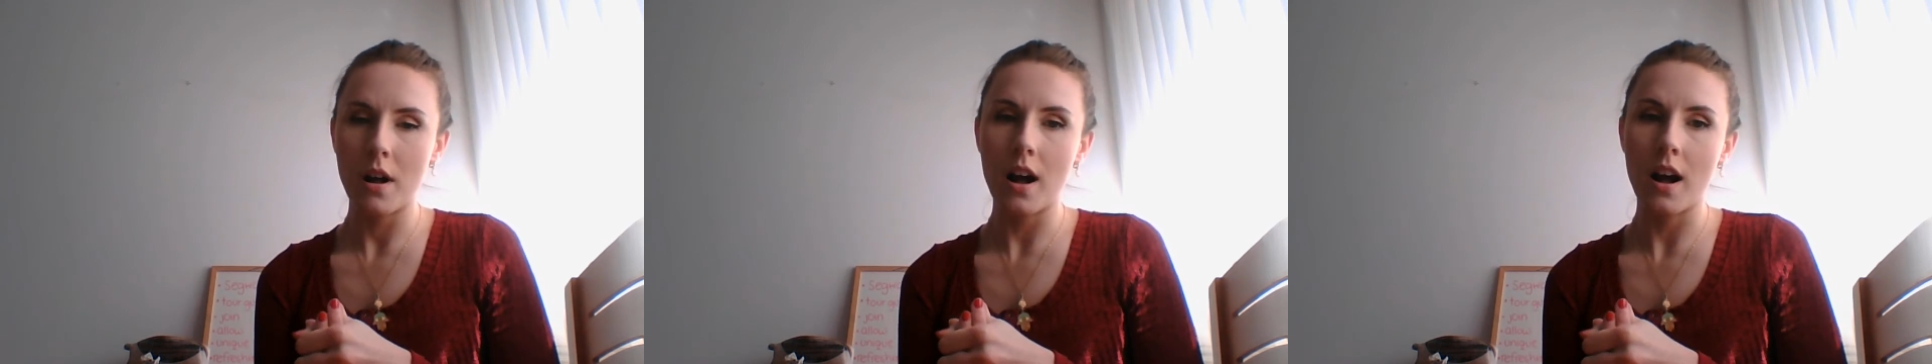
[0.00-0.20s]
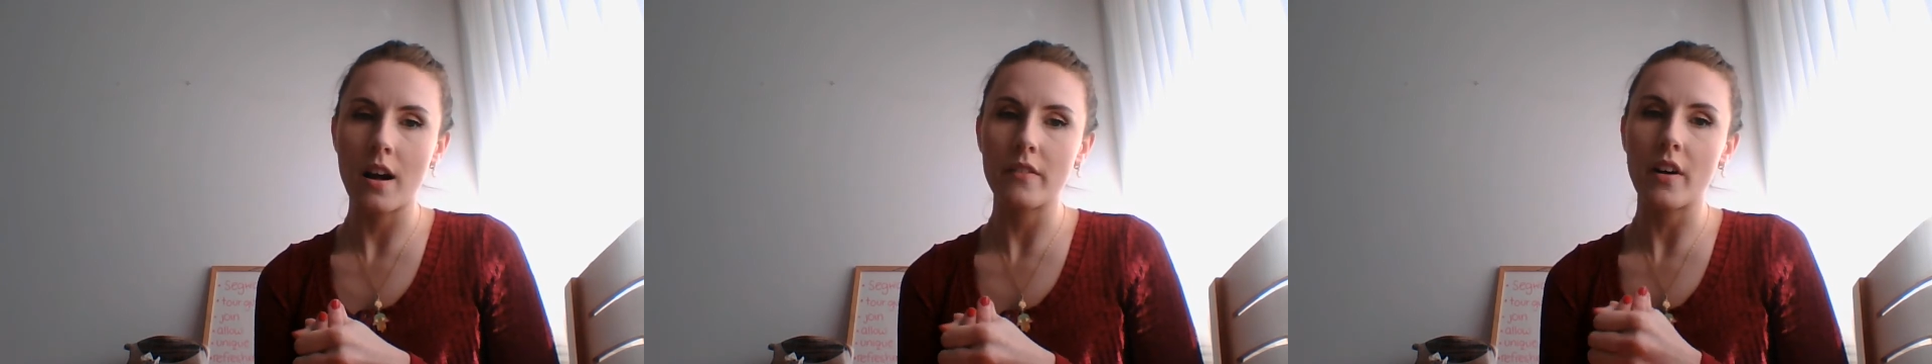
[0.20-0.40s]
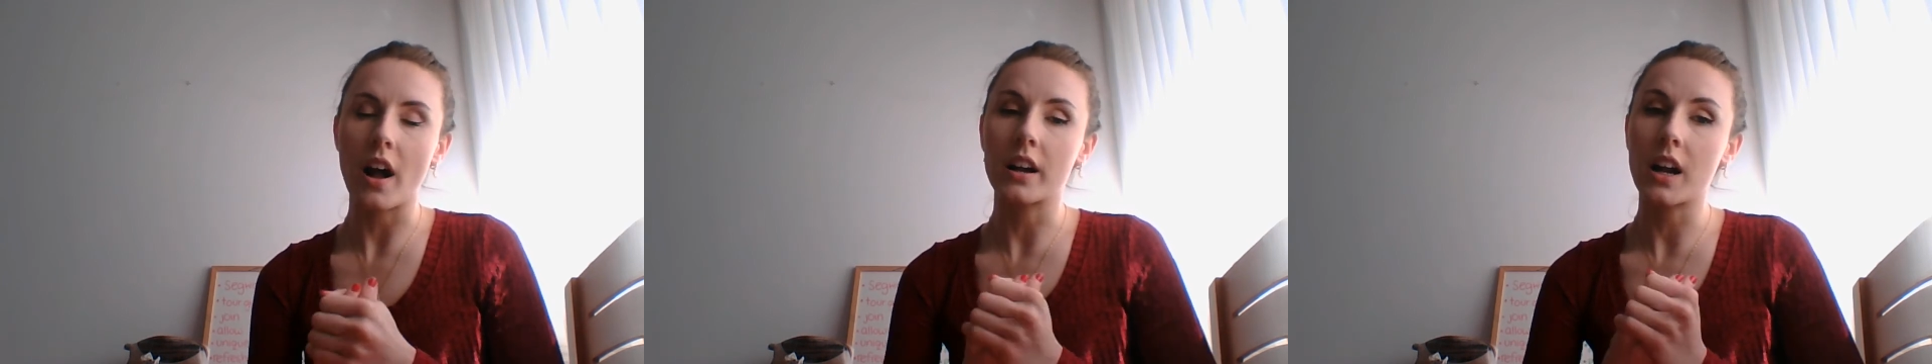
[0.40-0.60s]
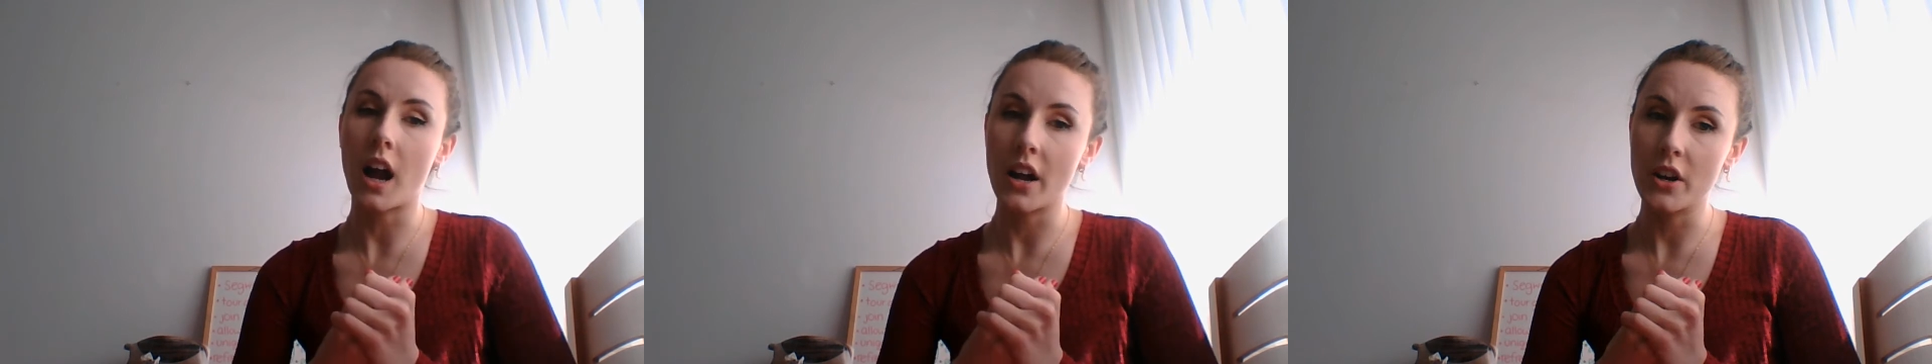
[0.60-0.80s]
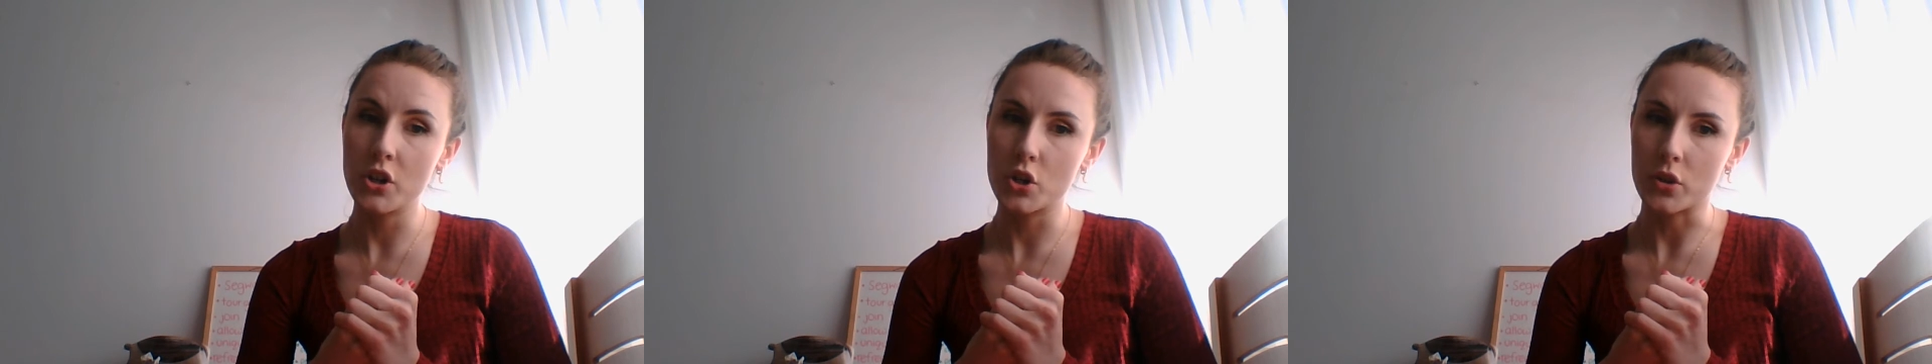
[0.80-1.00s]
of a
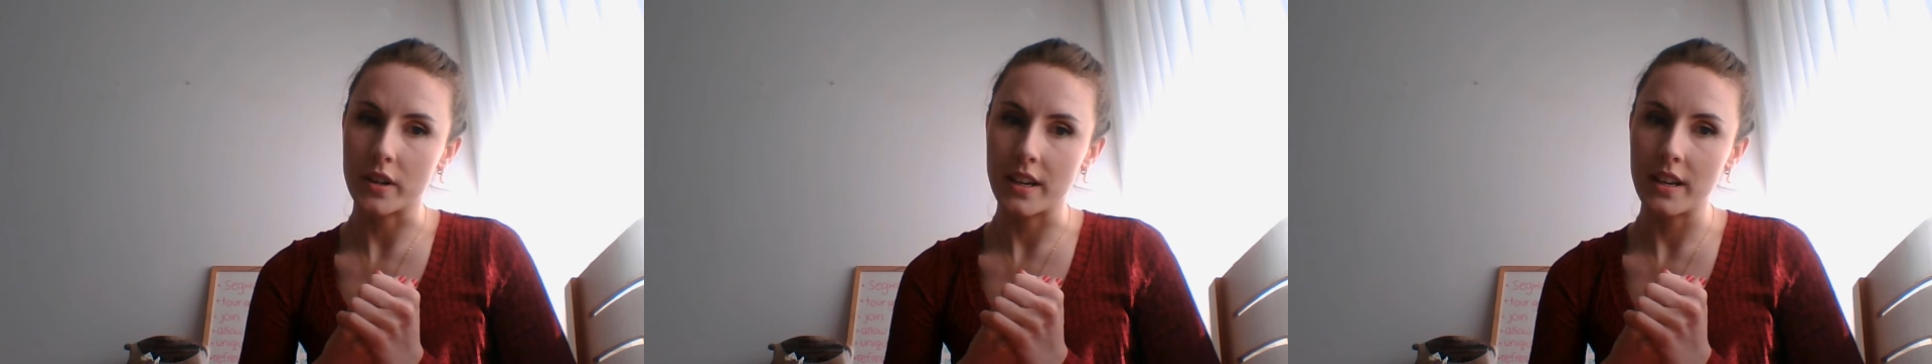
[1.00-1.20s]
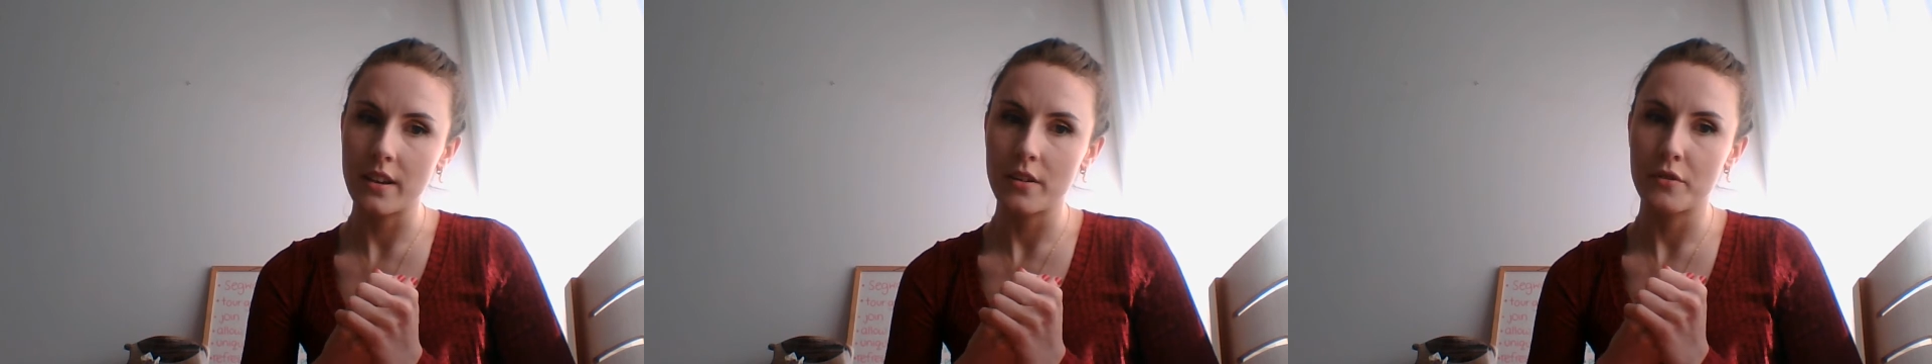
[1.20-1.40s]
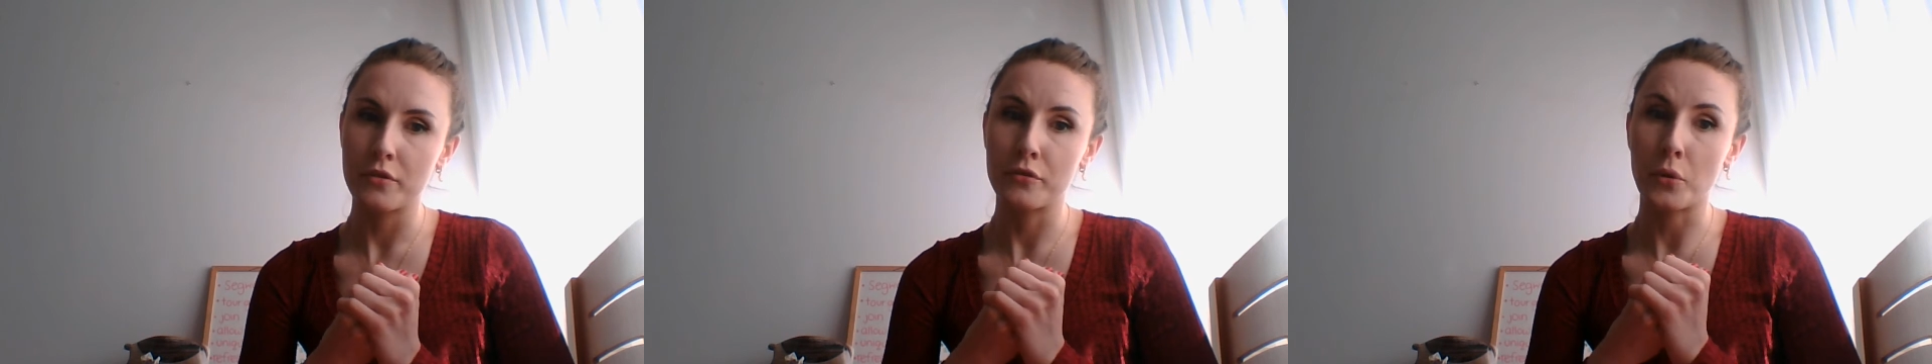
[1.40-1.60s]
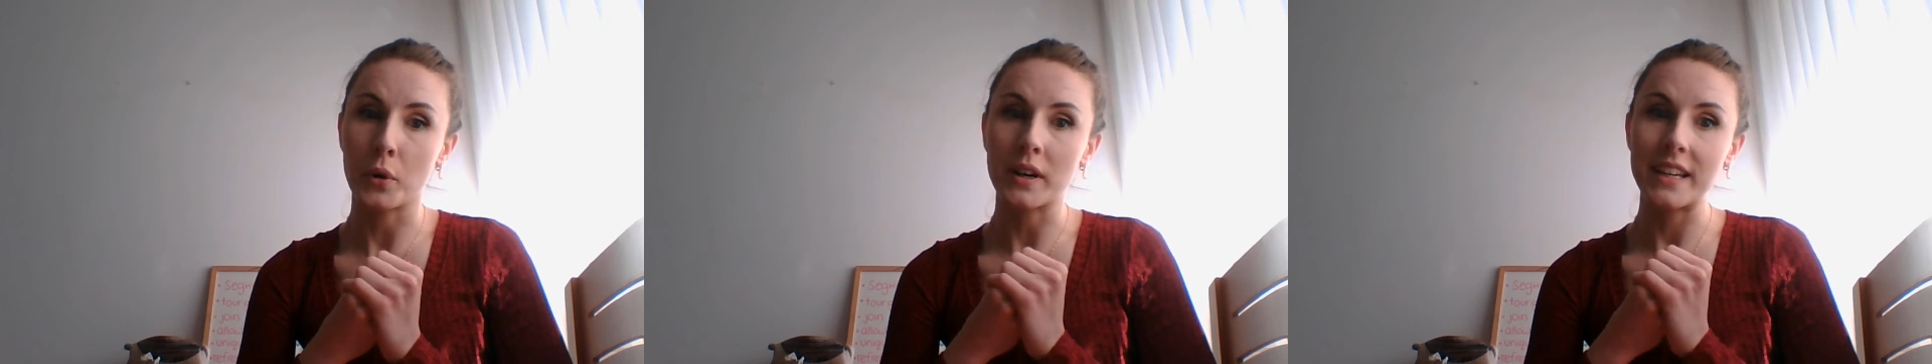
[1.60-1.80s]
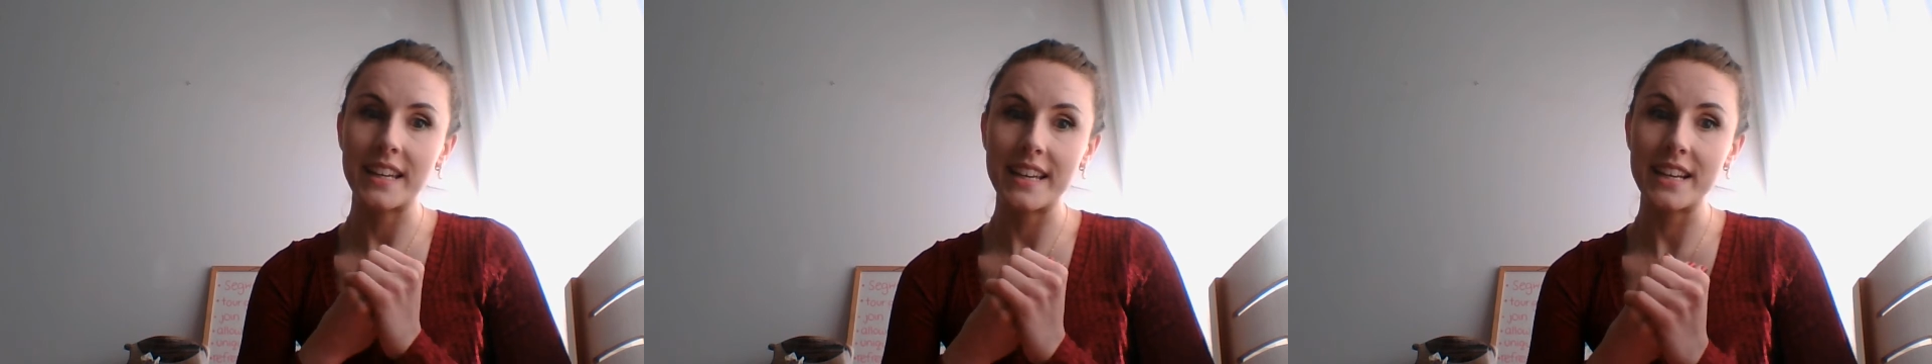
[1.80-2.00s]
country
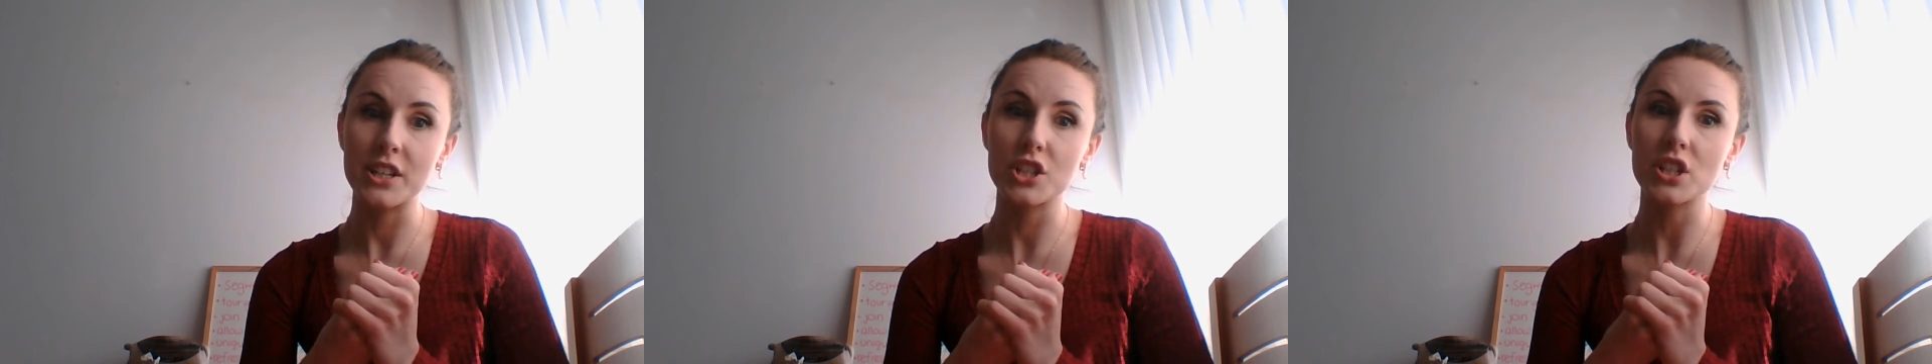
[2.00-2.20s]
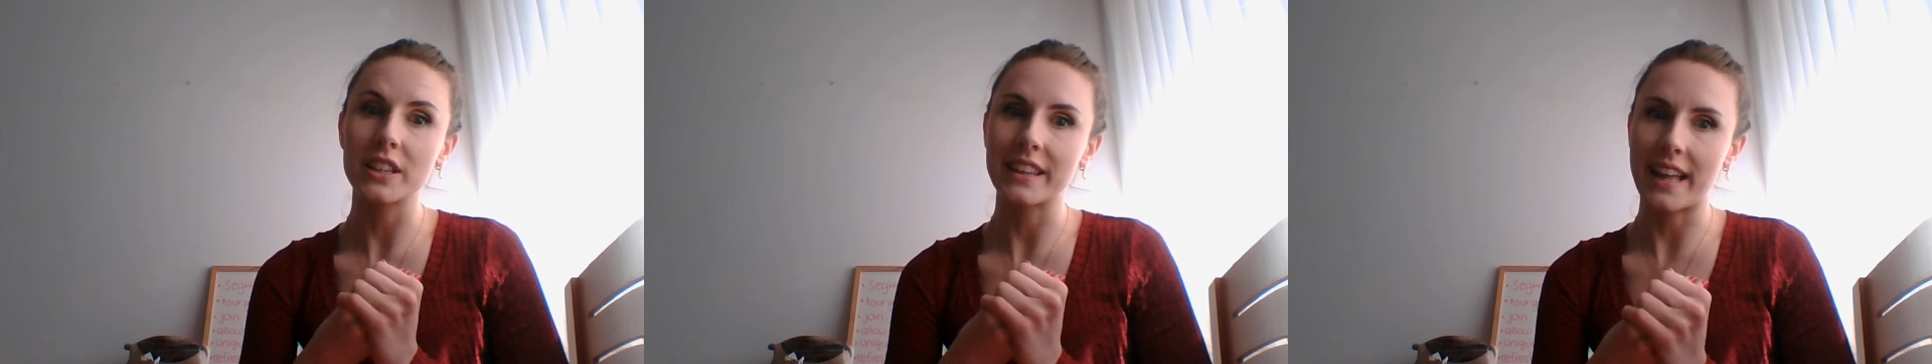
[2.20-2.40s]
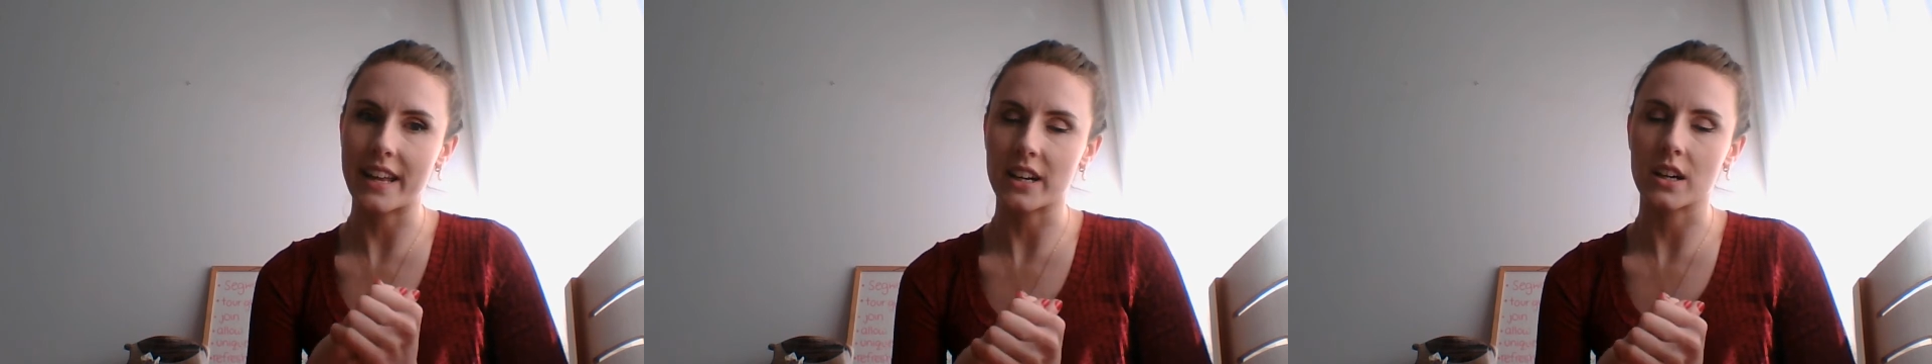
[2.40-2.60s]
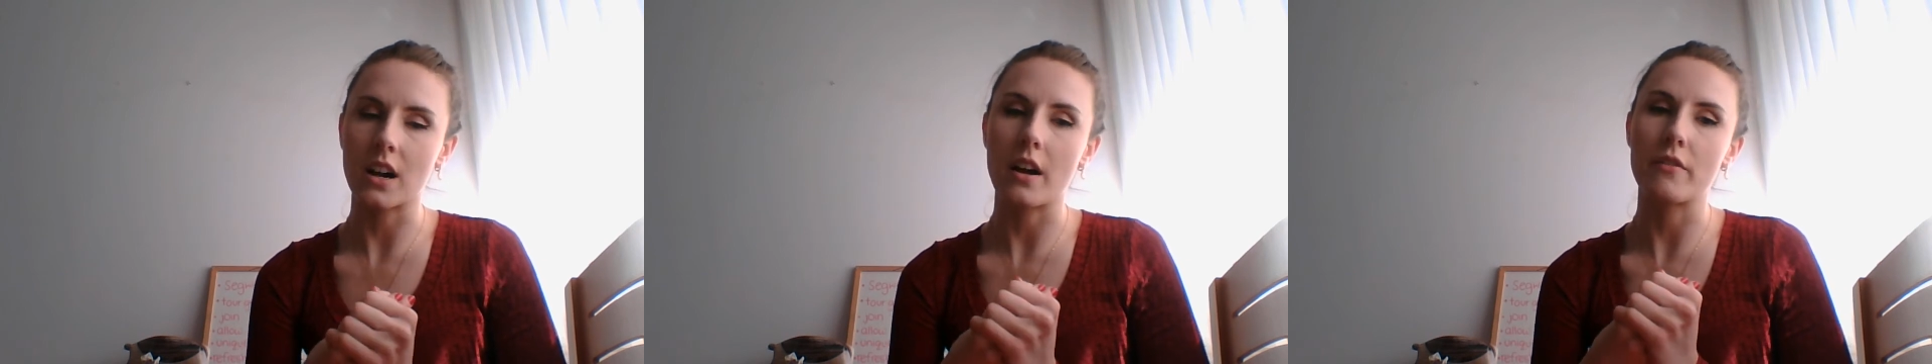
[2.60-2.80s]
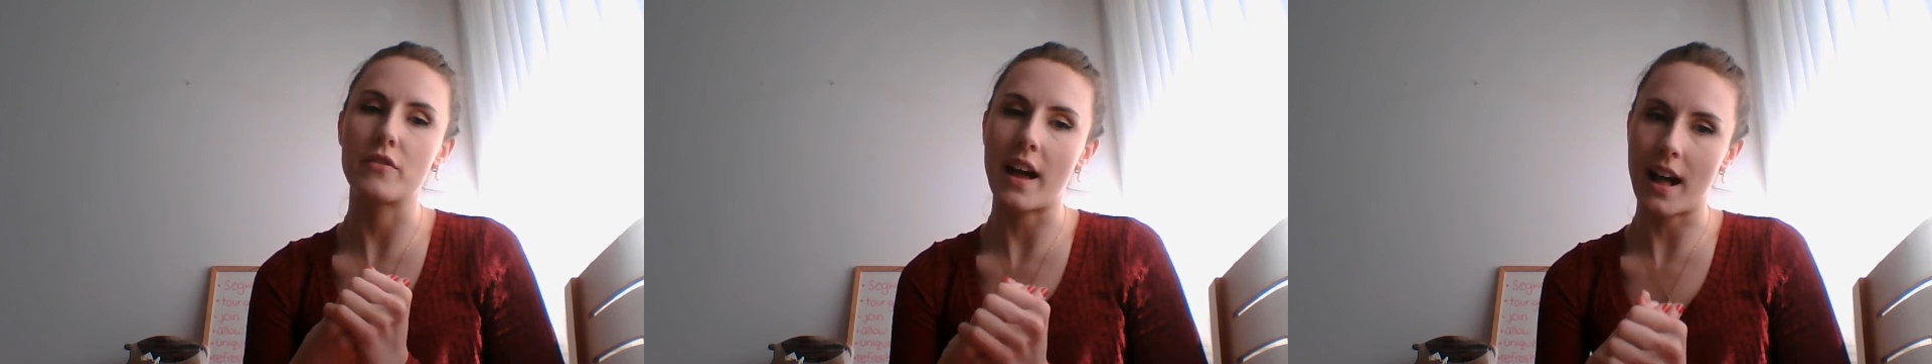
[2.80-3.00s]
for each letter of